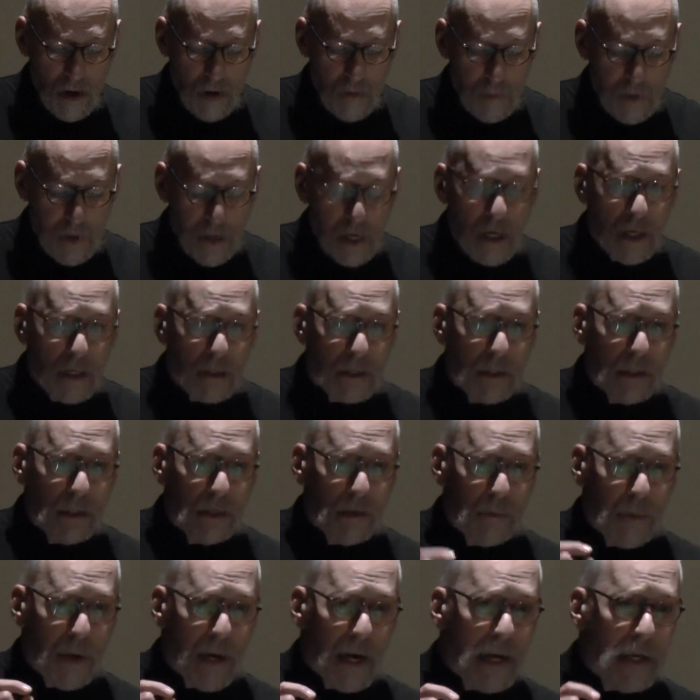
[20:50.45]
Because
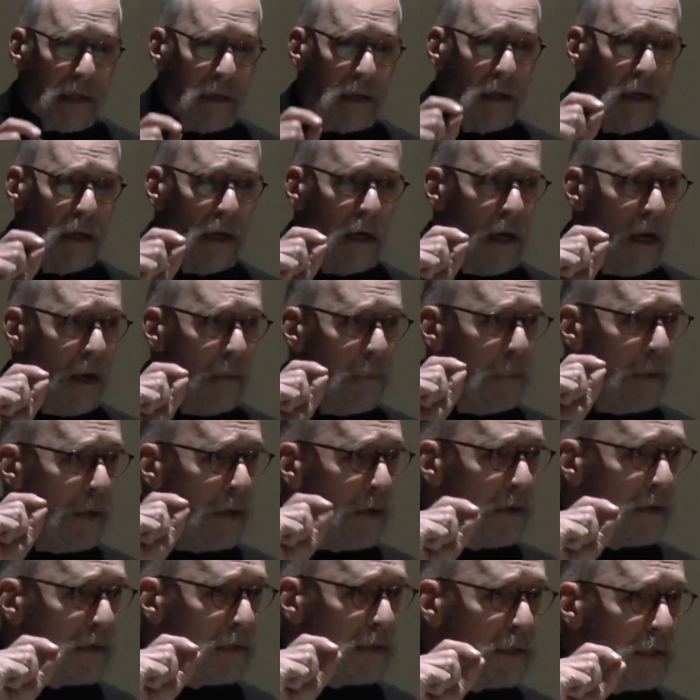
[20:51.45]
despite
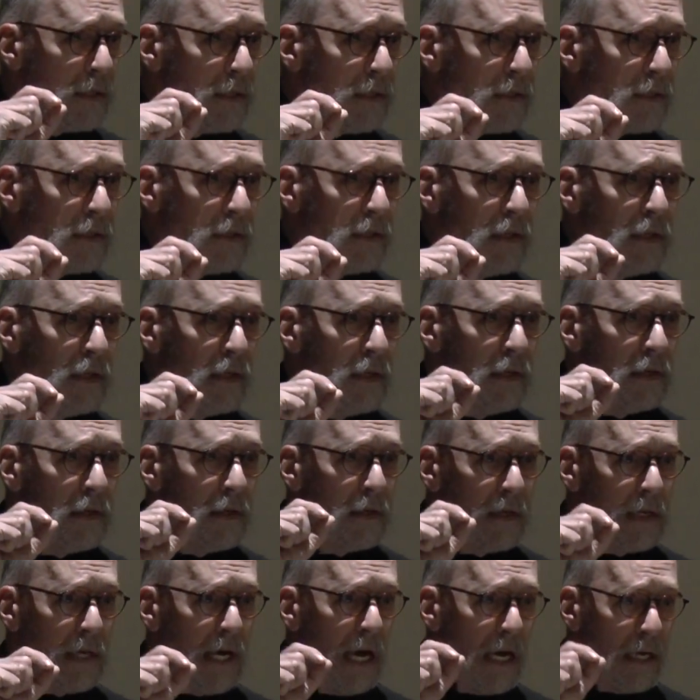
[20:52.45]
appearances to
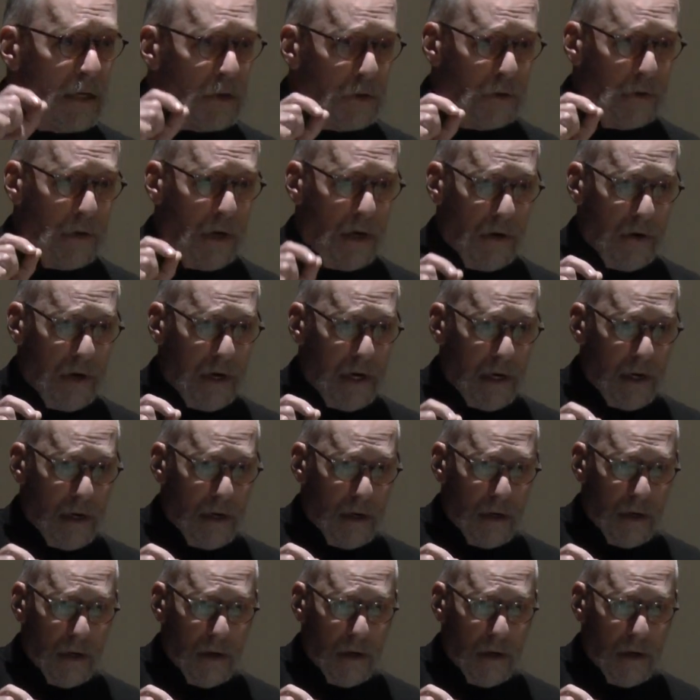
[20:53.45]
the contrary,